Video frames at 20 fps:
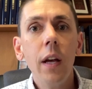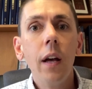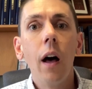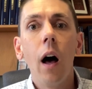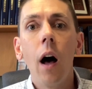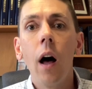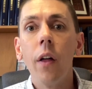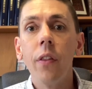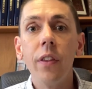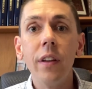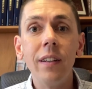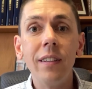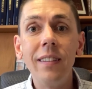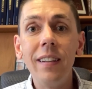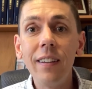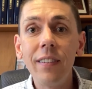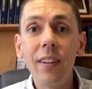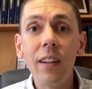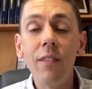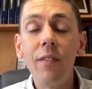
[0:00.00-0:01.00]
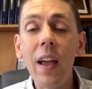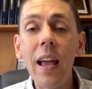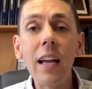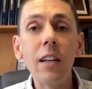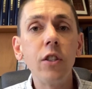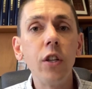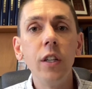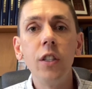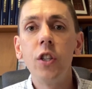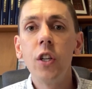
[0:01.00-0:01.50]
uh, the
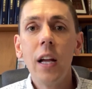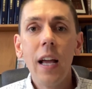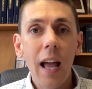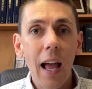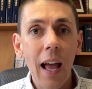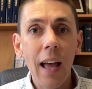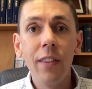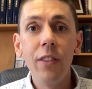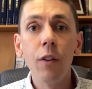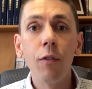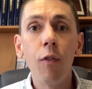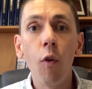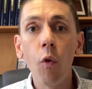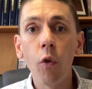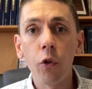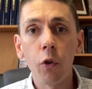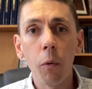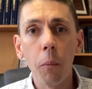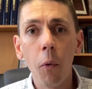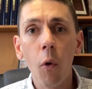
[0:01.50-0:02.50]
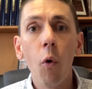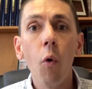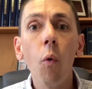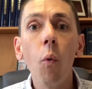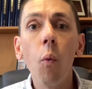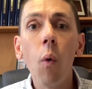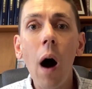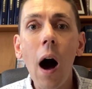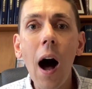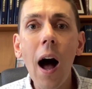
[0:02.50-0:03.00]
disadvantaged and the vulnerable.
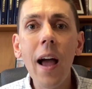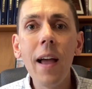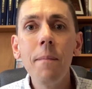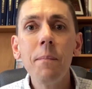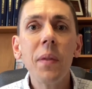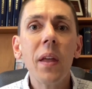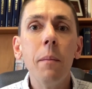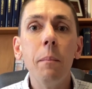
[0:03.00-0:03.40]
Why?